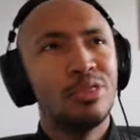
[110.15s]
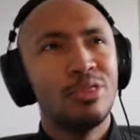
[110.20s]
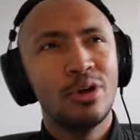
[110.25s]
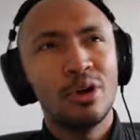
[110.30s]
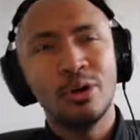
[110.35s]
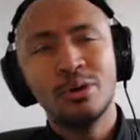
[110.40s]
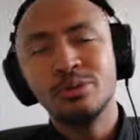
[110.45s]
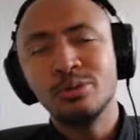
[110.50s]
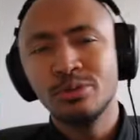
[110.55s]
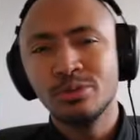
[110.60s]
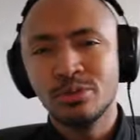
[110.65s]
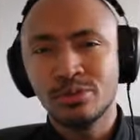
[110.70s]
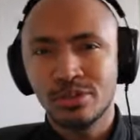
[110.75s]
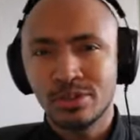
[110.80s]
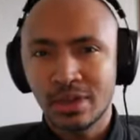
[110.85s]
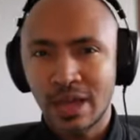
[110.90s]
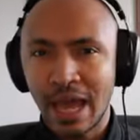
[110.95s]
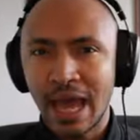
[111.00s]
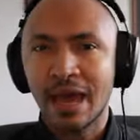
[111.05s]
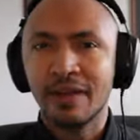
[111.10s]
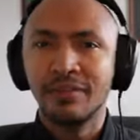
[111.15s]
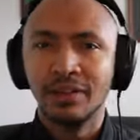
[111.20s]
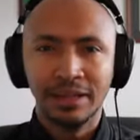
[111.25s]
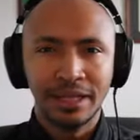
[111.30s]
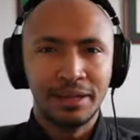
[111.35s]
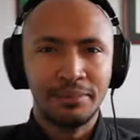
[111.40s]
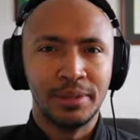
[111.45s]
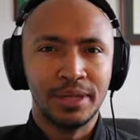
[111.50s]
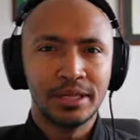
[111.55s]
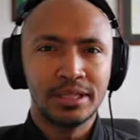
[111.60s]
those have a
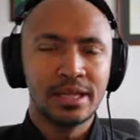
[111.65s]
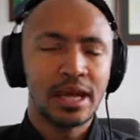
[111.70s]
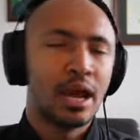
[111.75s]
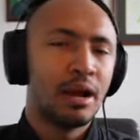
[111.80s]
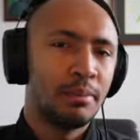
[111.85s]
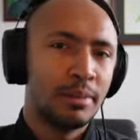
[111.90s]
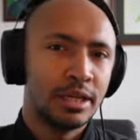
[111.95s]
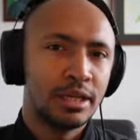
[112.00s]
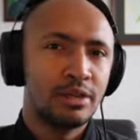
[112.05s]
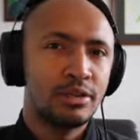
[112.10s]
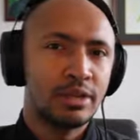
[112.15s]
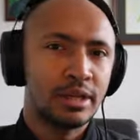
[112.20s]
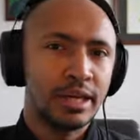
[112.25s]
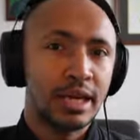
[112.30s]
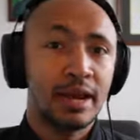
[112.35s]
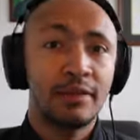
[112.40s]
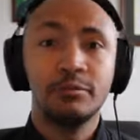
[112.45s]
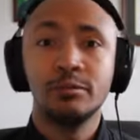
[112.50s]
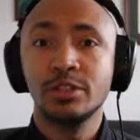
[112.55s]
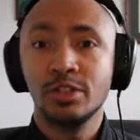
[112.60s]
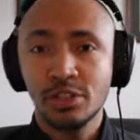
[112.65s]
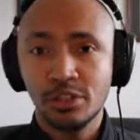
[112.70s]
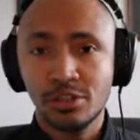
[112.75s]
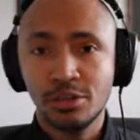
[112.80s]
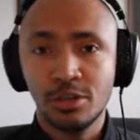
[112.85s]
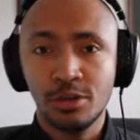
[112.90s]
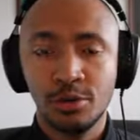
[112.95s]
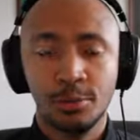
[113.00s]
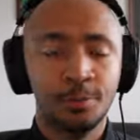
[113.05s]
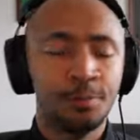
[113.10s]
limit to how many you can have, which is
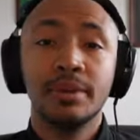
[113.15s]
two.